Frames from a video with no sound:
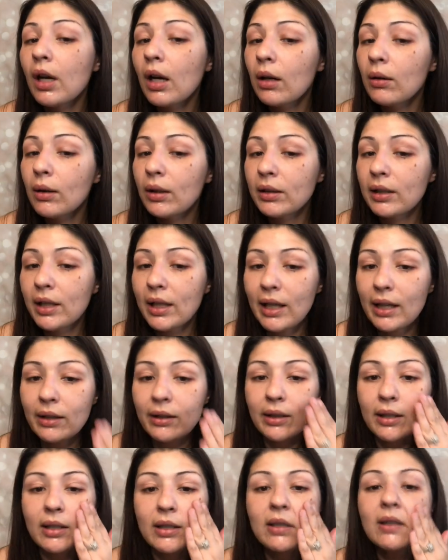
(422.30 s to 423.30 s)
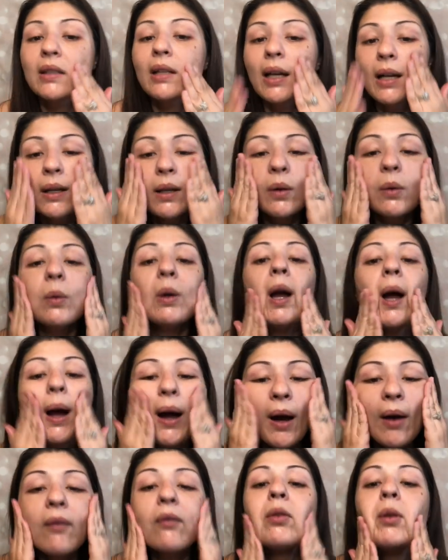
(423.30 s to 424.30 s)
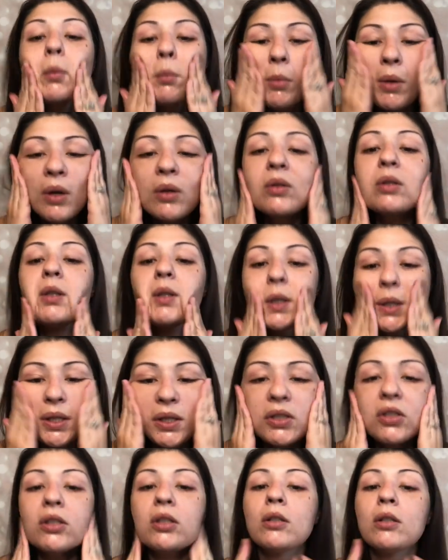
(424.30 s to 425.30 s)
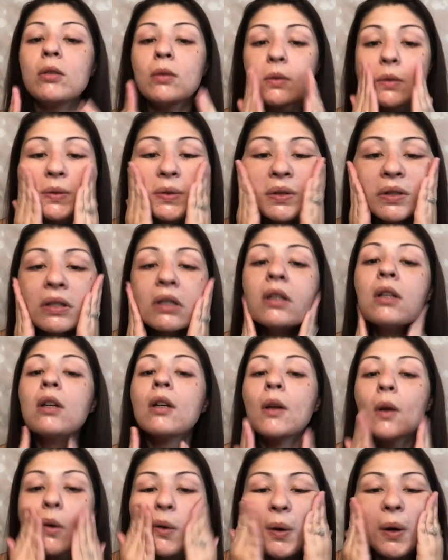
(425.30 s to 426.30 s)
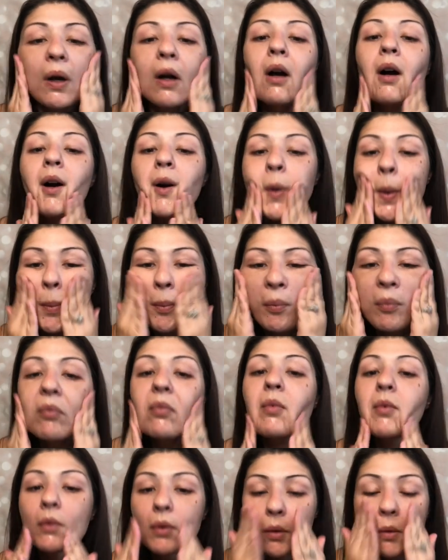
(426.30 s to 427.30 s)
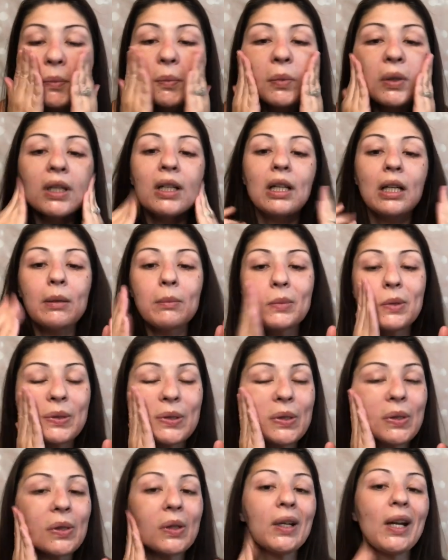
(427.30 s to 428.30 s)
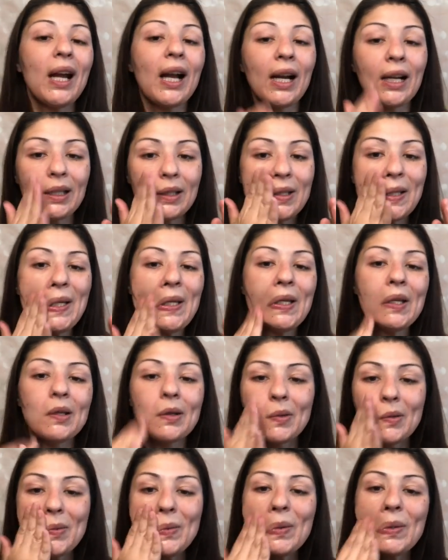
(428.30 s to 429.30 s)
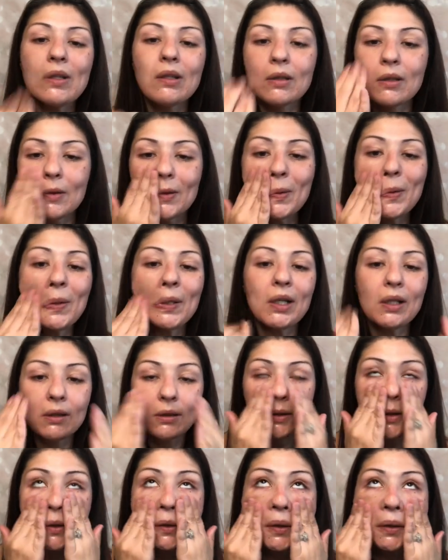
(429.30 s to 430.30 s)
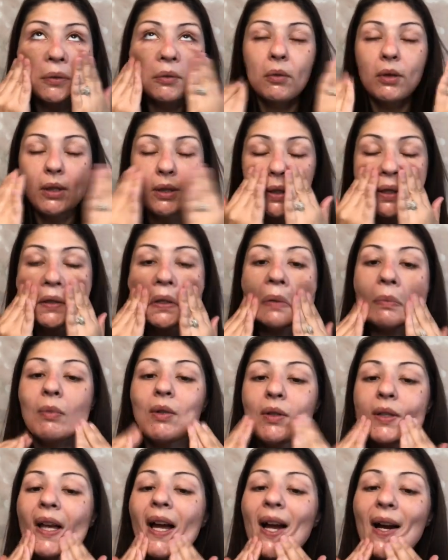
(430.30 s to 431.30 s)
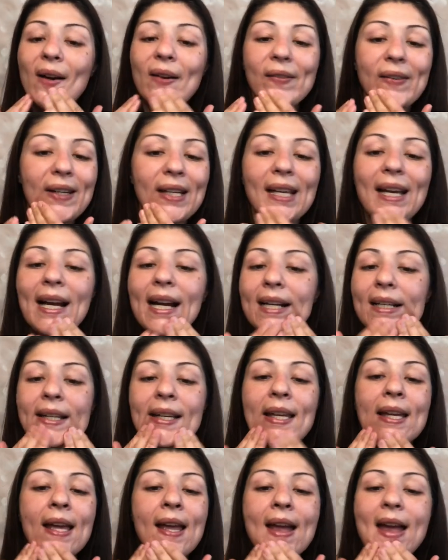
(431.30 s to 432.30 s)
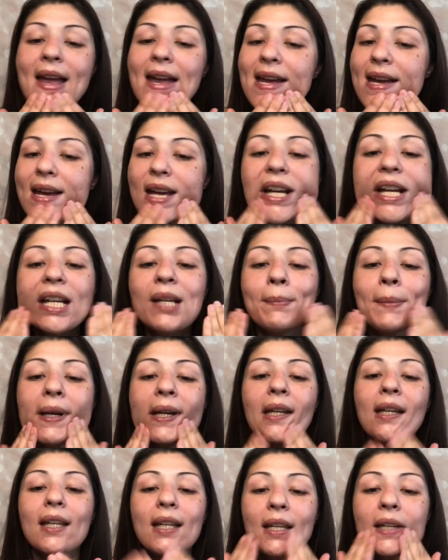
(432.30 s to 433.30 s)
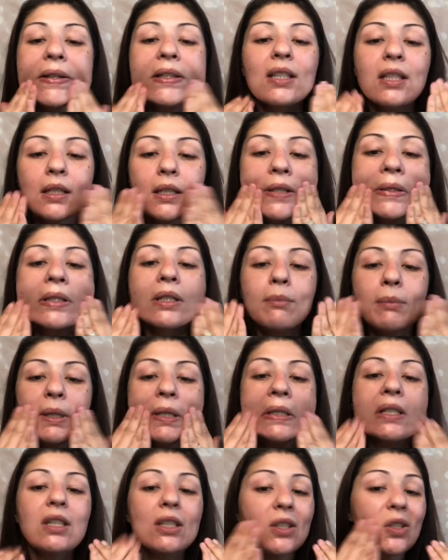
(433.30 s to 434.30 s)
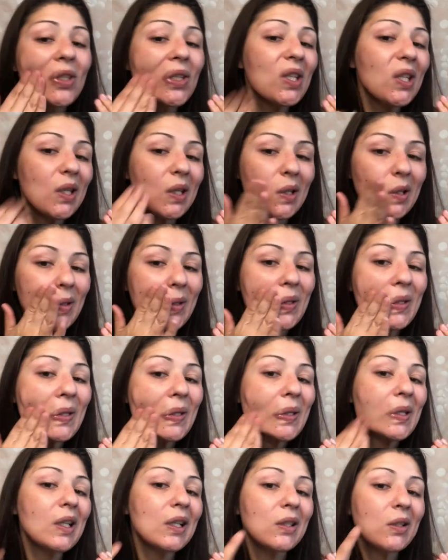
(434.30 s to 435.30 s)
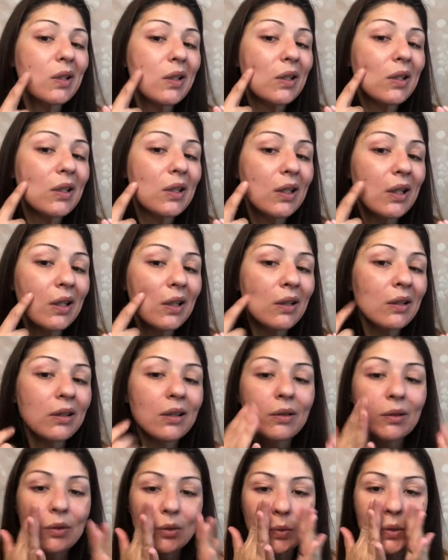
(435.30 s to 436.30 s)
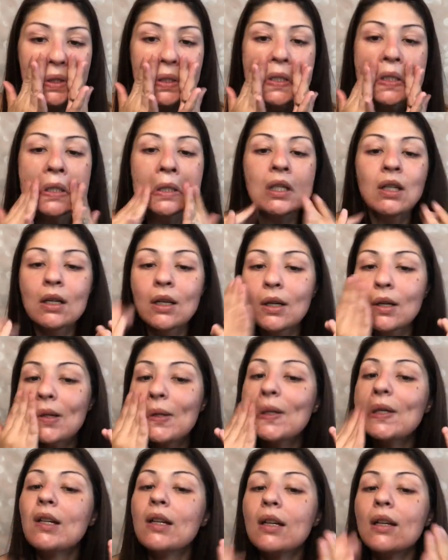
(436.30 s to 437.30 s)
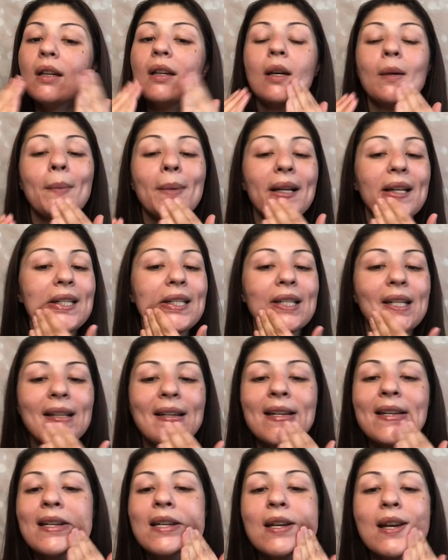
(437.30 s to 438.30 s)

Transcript: around the areas that you have the most issues when it comes to your acne, or you know, where you get the most aggravated acne. And in my case, it's my cheeks, as you can tell, there was one there, and my chin.